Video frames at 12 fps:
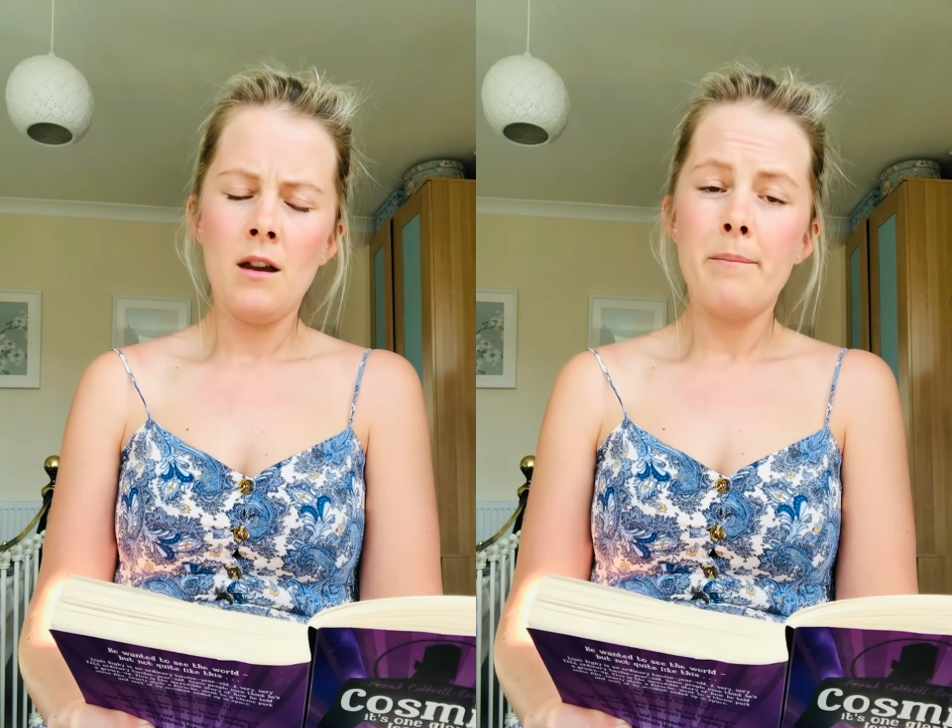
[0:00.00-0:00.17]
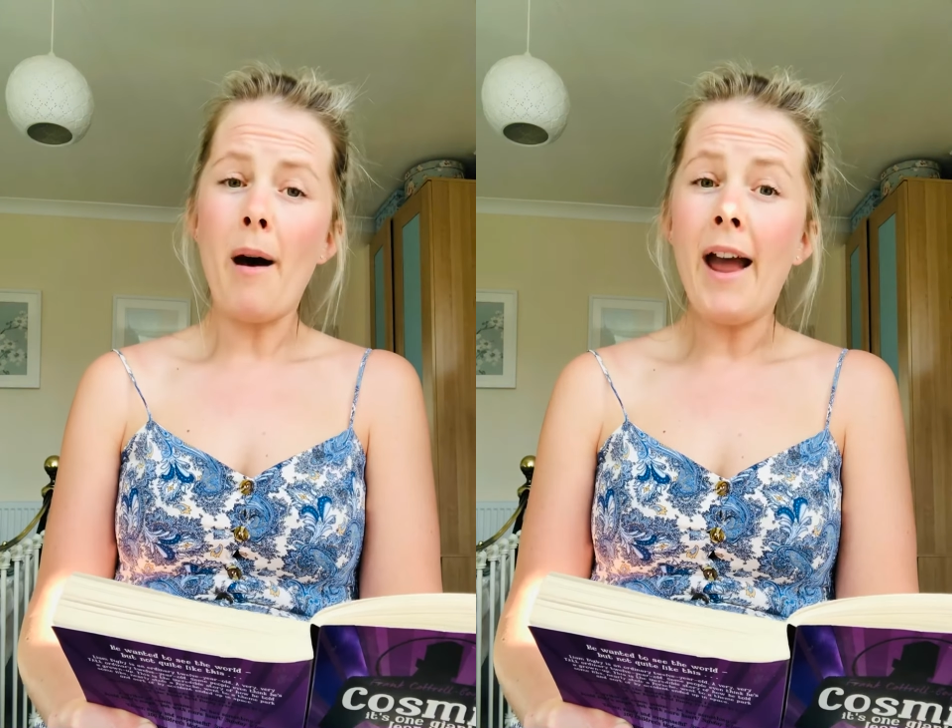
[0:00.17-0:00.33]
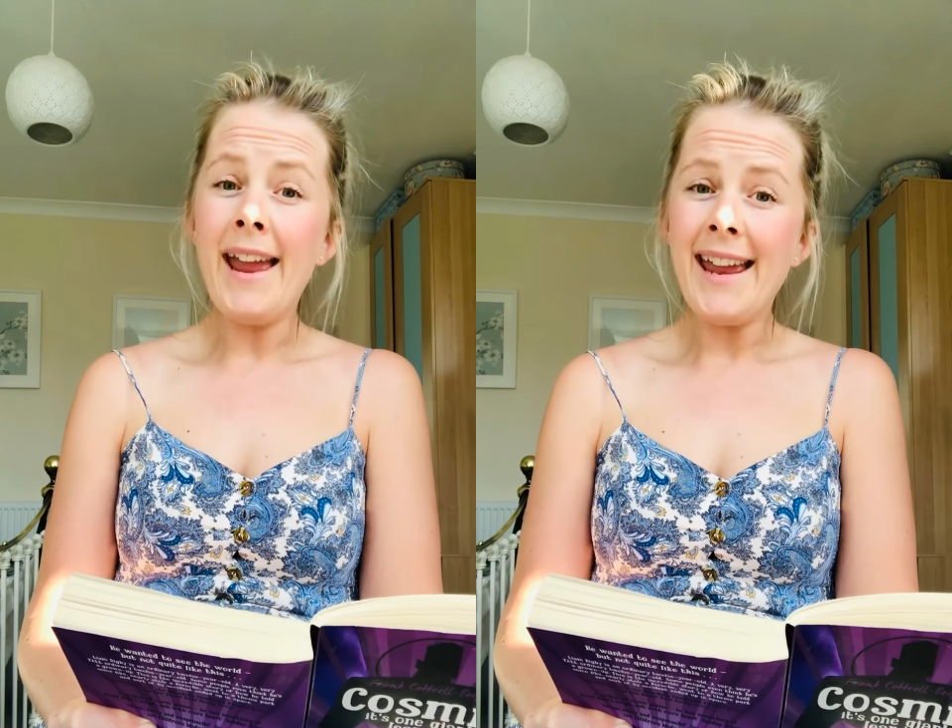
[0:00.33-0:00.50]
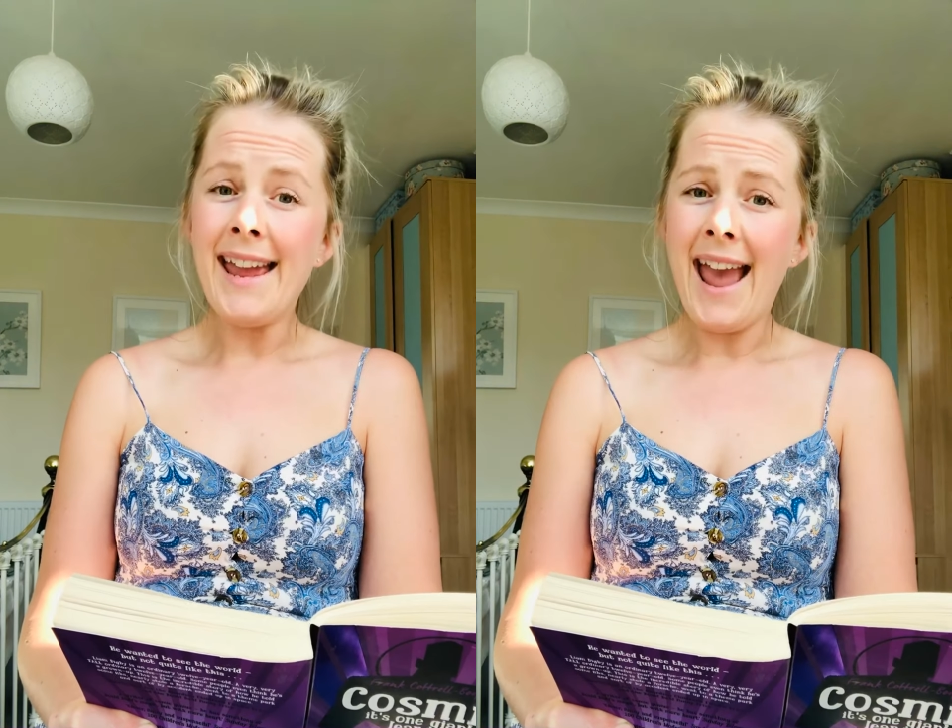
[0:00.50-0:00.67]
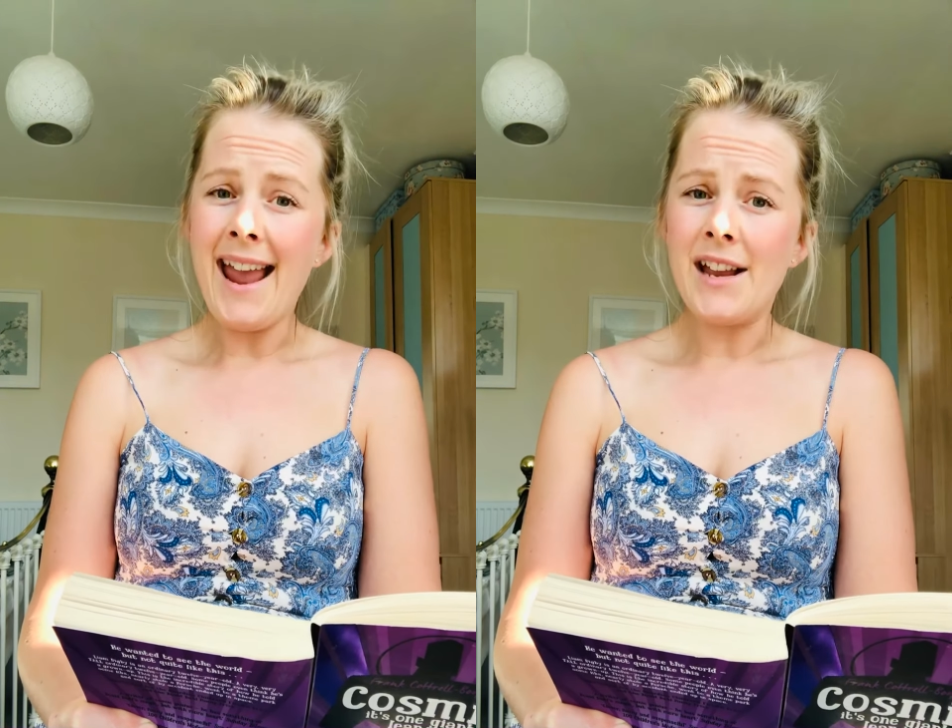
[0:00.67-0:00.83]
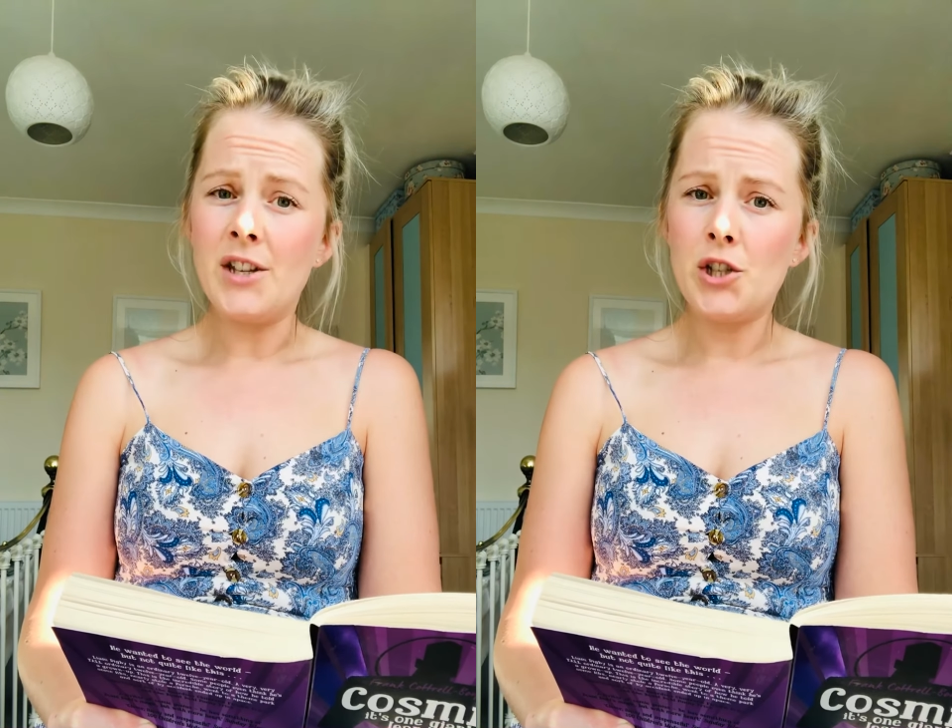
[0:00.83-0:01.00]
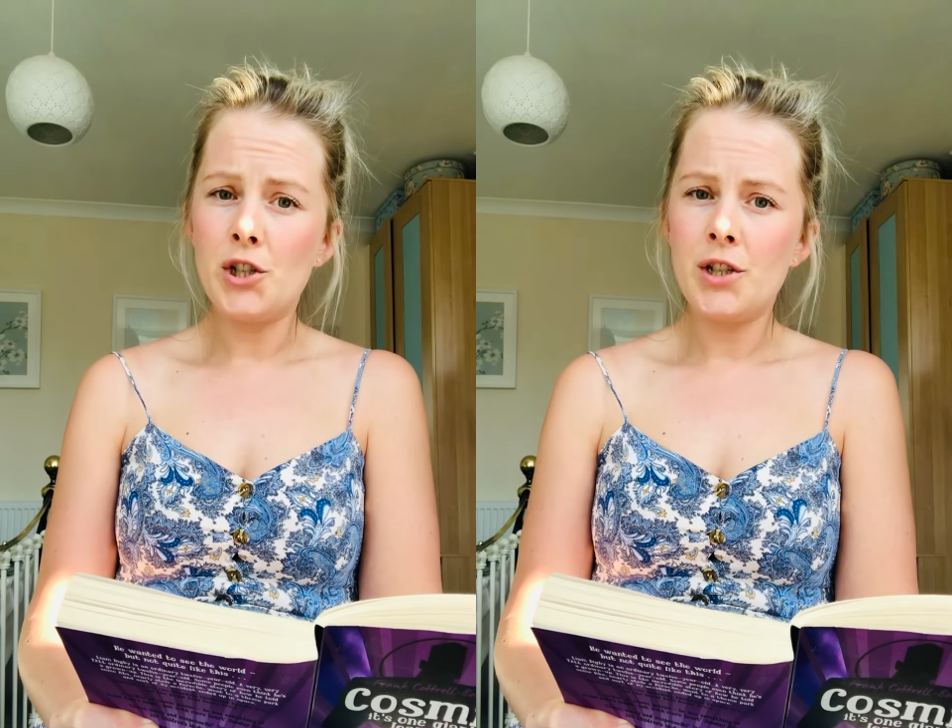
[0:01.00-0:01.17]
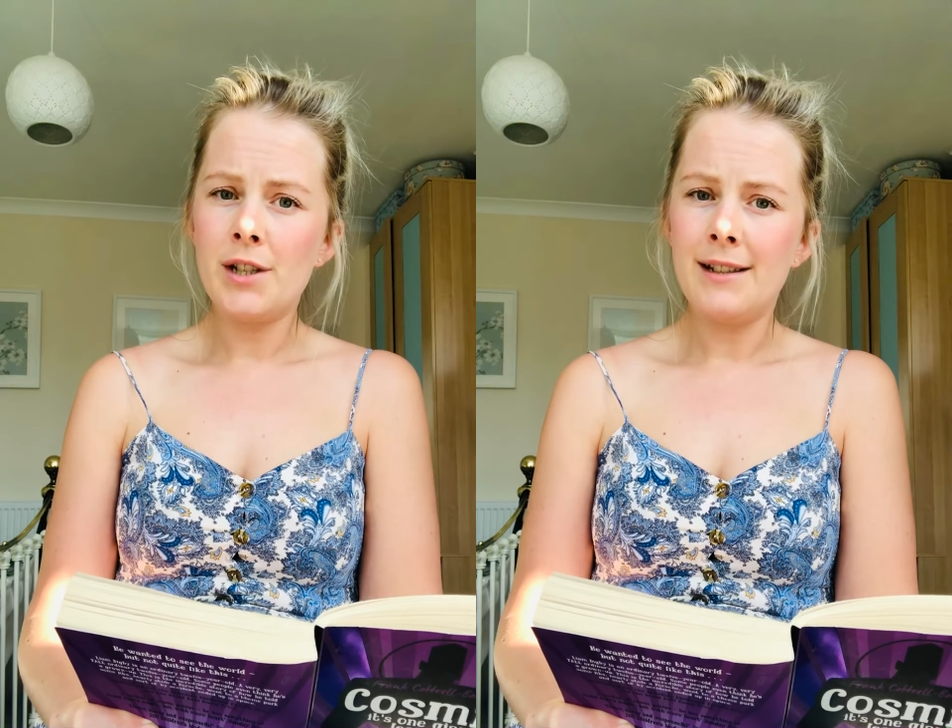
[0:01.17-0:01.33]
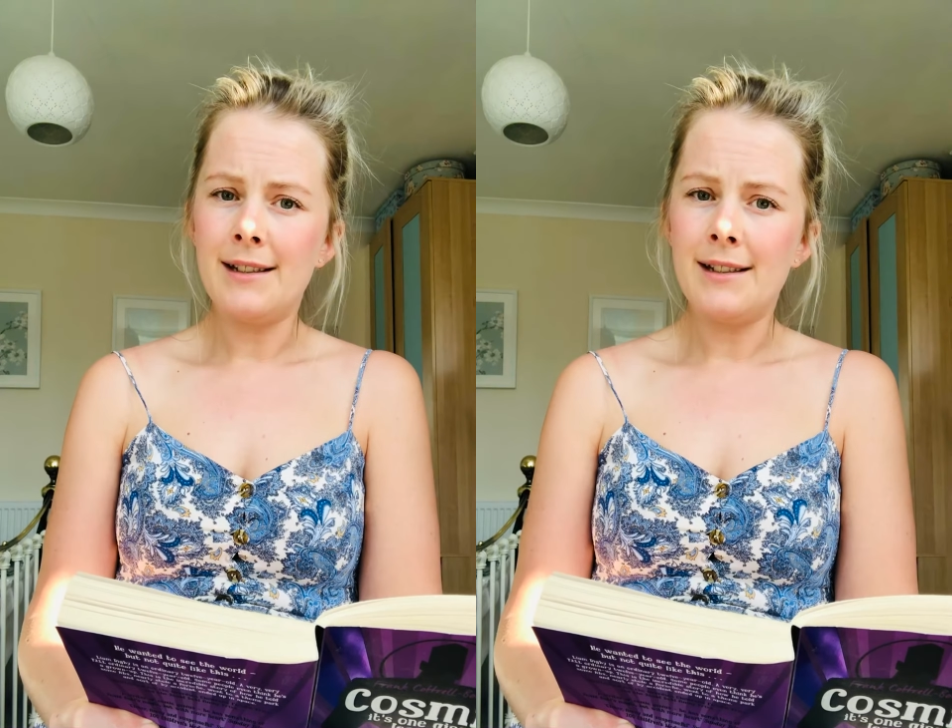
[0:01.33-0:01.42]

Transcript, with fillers: But I engaged